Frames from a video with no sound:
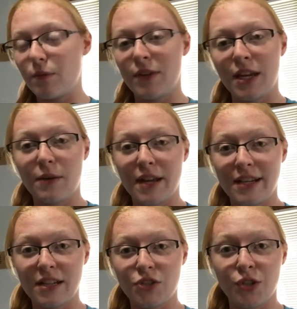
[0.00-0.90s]
video
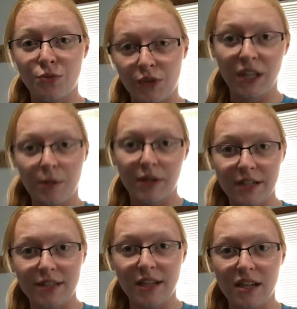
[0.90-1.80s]
ideas you really want
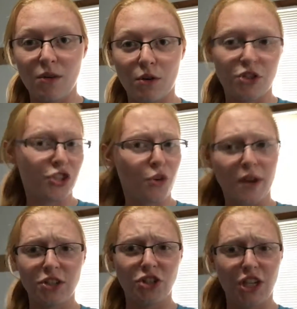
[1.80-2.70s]
to see or just
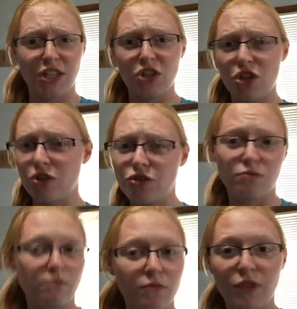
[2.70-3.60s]
questions,
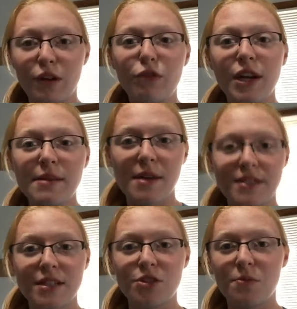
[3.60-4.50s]
feel free to
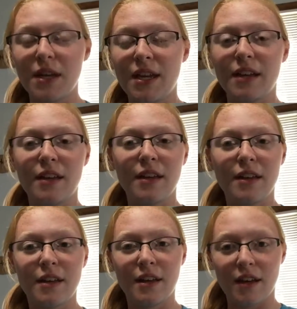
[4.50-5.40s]
message me,
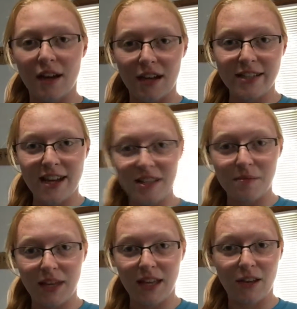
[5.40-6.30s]
contact
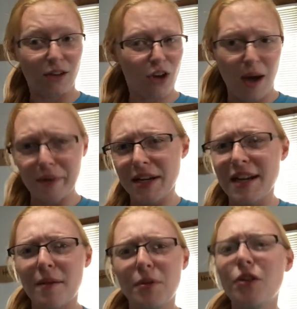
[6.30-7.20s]
me, comment it
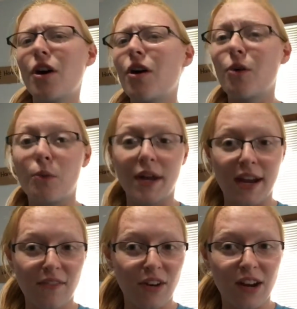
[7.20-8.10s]
down below,
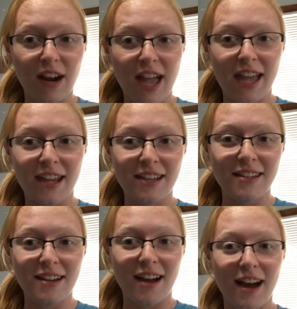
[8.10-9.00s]
whatever,
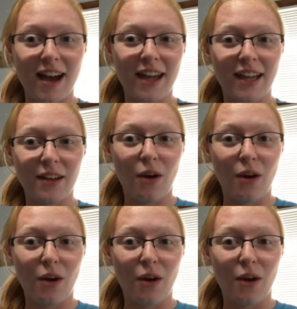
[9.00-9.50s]
and I